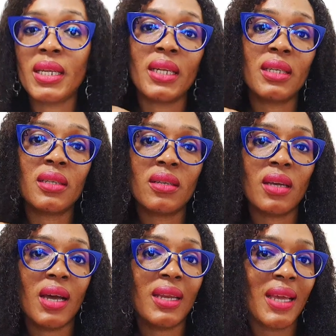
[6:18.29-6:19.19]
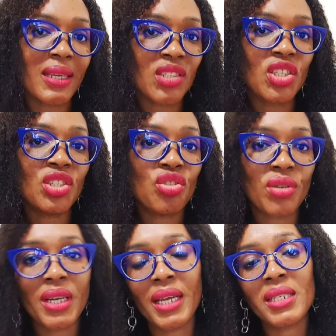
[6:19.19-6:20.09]
then an exchange
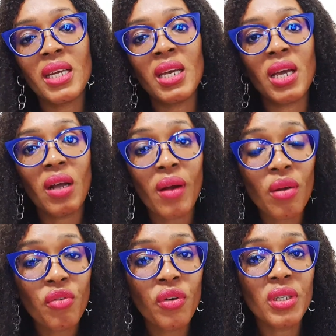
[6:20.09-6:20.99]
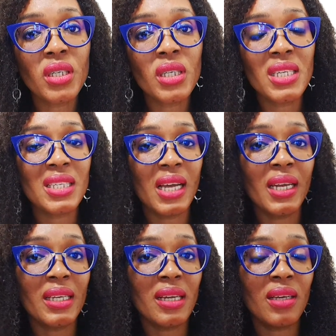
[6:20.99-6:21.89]
traded crowdfunding is
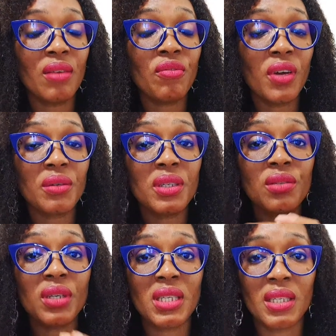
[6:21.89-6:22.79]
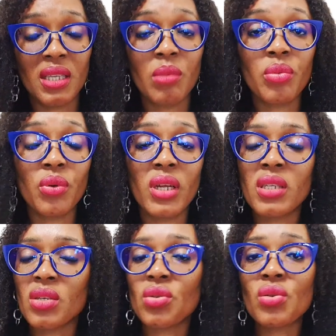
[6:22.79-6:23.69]
a very great example. It
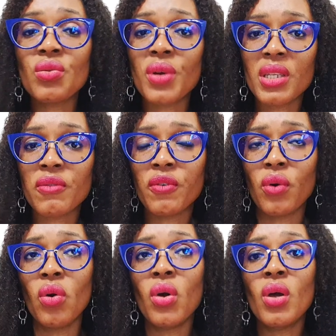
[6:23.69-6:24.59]
is also great for